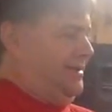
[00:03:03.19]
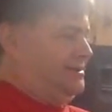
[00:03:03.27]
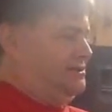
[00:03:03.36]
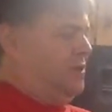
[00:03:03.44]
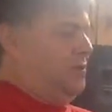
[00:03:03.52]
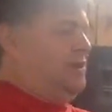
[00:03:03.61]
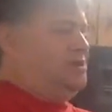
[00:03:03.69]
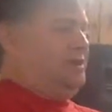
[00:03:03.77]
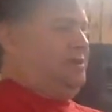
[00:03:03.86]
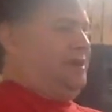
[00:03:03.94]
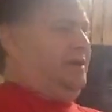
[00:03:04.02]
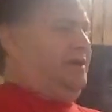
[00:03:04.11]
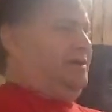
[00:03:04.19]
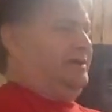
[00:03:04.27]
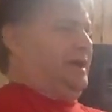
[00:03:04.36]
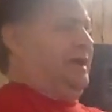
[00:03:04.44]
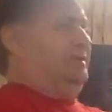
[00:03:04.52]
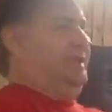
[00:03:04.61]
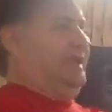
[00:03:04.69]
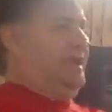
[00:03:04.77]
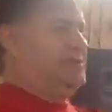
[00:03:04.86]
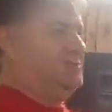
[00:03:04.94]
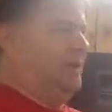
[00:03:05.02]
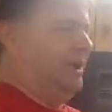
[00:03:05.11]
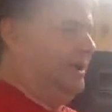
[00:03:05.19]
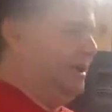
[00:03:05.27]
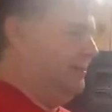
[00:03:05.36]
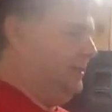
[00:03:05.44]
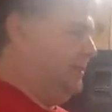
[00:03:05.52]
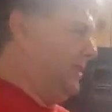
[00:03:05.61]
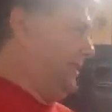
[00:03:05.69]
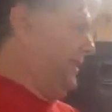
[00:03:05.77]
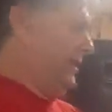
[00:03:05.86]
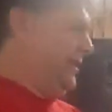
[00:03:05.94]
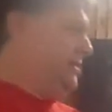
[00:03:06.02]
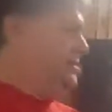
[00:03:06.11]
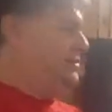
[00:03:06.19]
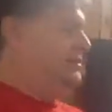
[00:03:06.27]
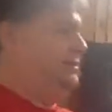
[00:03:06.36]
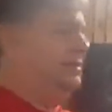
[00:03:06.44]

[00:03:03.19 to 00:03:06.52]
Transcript: So it wasn't Dad that asked me to come to Monday nights.